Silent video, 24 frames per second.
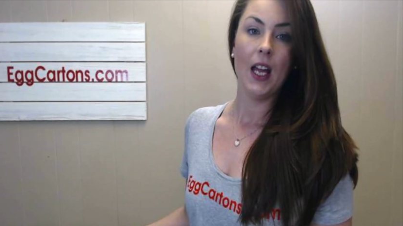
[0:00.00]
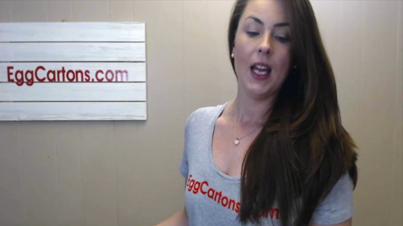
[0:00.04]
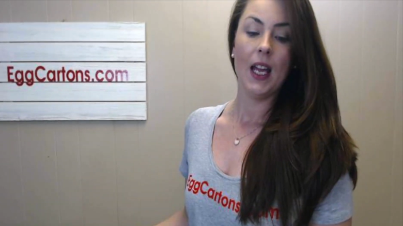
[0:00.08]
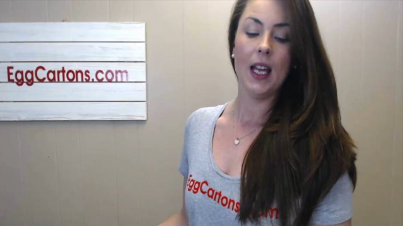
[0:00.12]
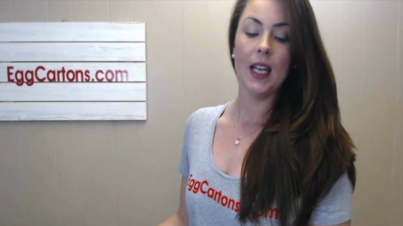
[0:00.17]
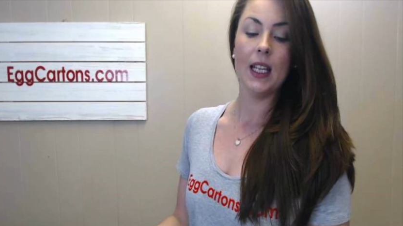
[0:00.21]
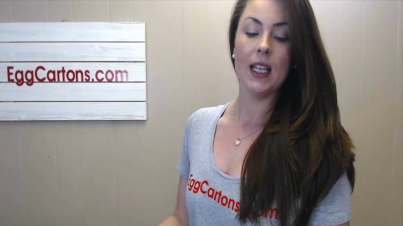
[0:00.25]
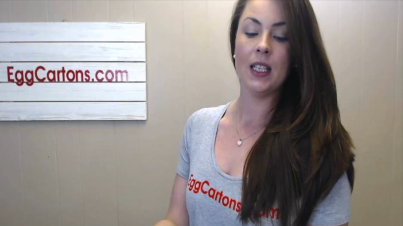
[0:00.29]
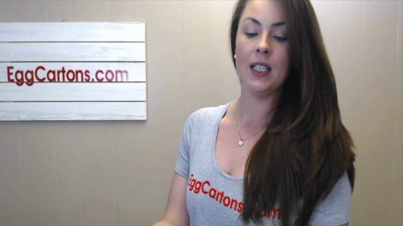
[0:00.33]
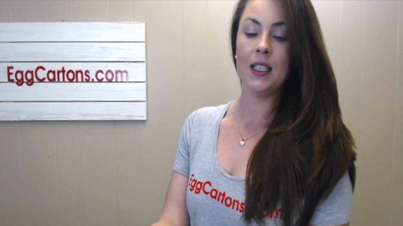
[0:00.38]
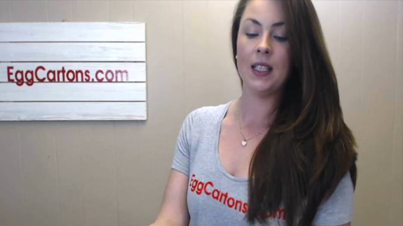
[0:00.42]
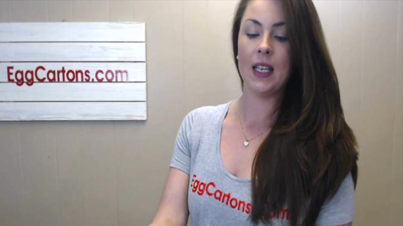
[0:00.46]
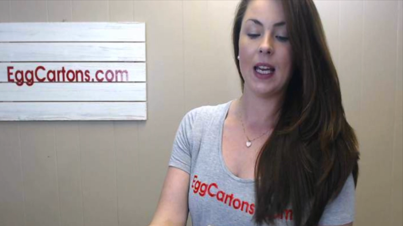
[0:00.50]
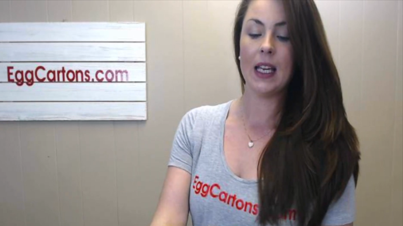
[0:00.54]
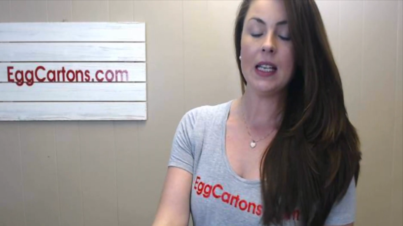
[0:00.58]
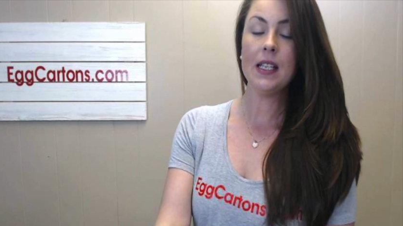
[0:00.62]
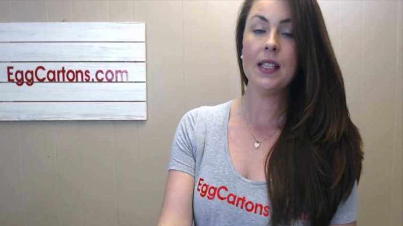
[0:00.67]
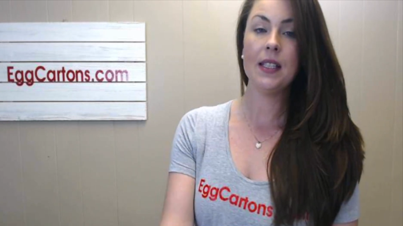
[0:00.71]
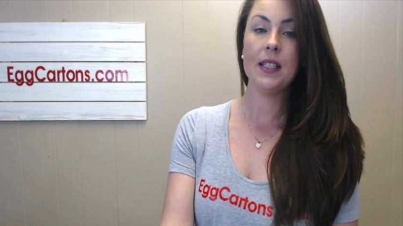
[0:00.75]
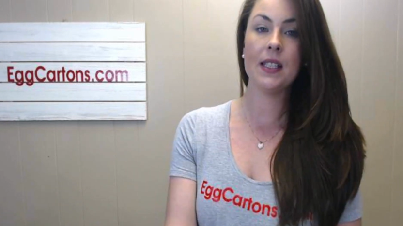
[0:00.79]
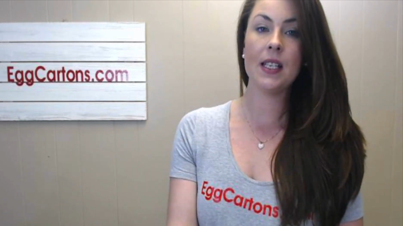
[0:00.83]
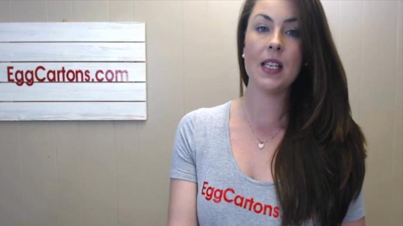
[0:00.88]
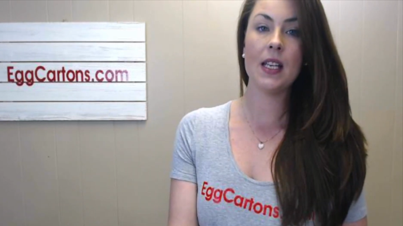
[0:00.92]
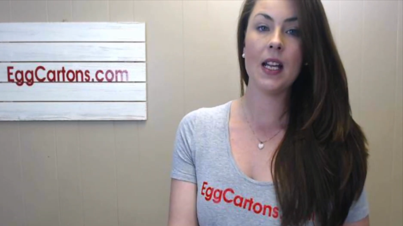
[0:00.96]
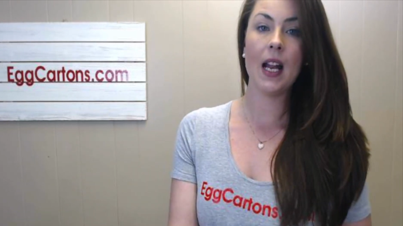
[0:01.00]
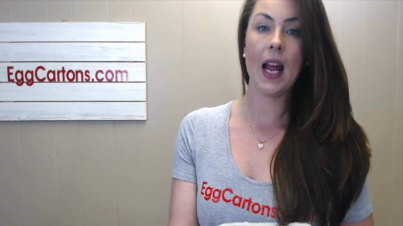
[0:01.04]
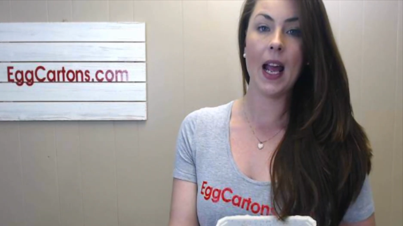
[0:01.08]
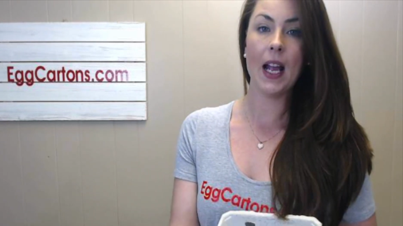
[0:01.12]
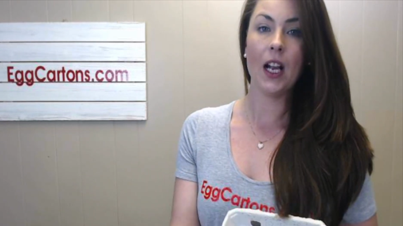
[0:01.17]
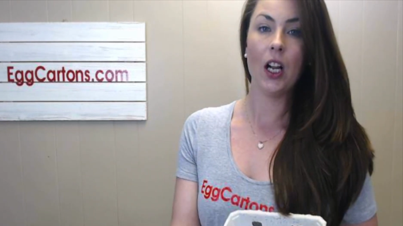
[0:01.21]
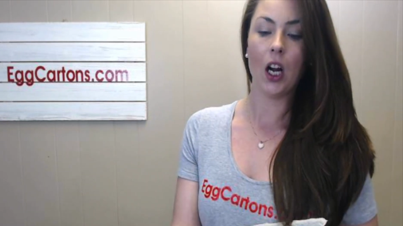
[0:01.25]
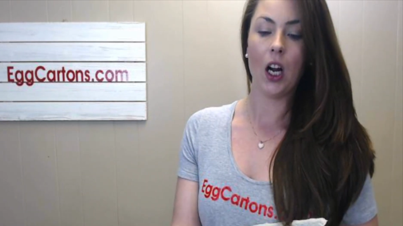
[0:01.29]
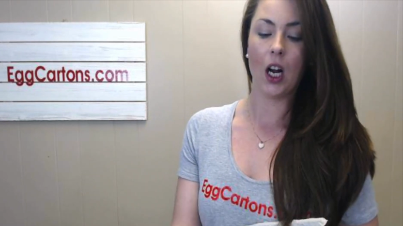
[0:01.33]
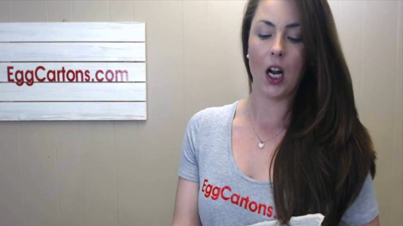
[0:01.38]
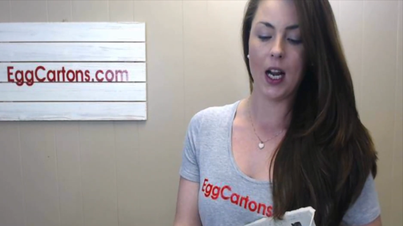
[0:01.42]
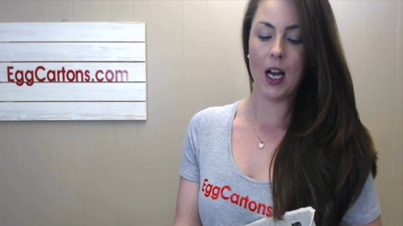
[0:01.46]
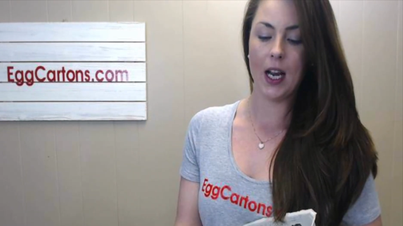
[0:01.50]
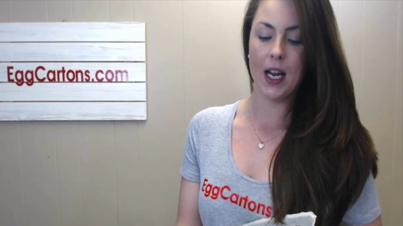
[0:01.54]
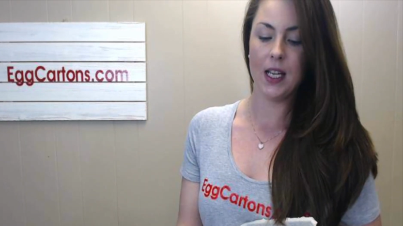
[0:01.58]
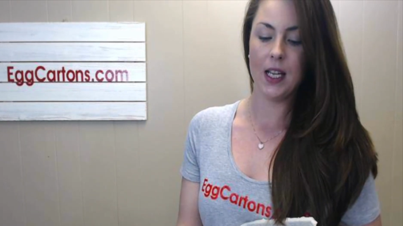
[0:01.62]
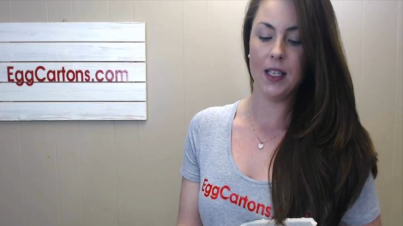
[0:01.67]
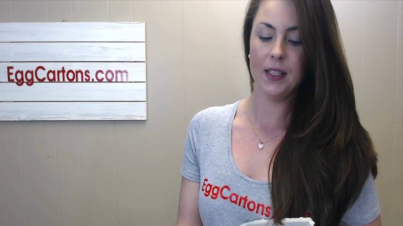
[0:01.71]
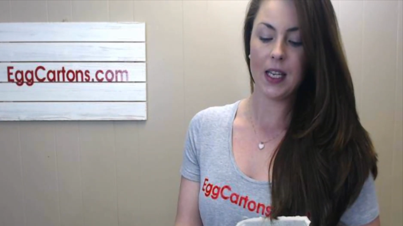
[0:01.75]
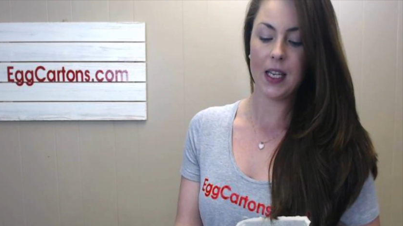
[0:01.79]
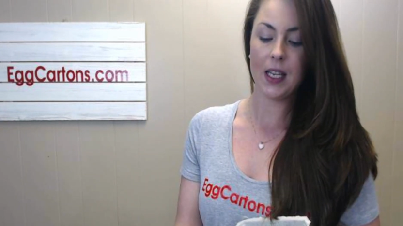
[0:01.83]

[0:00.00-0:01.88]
in nice, neat egg cartons,